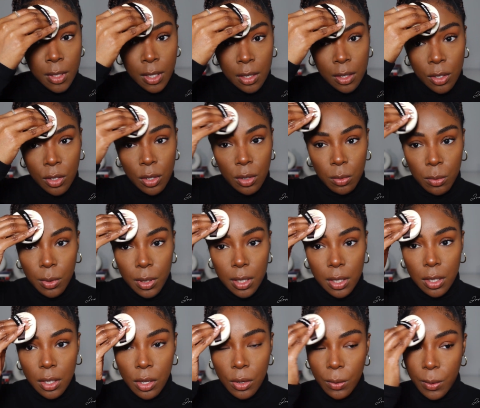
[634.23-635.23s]
You don't want to
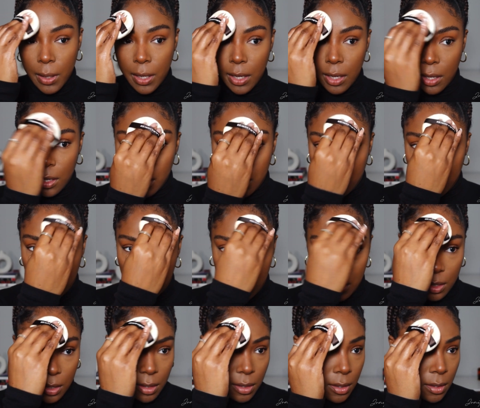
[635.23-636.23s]
go ahead and like
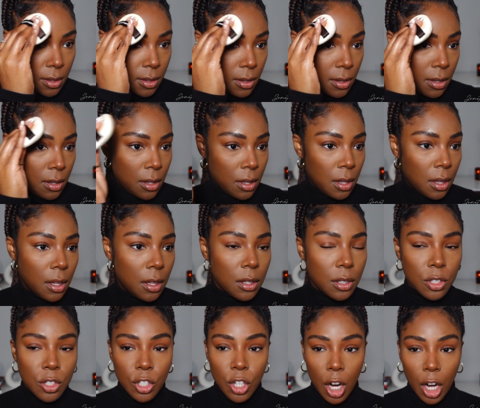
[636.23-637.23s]

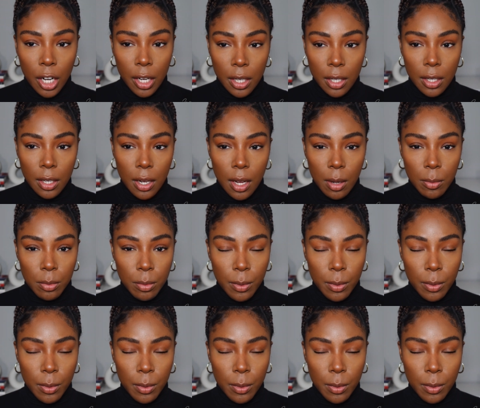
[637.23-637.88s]
darken it up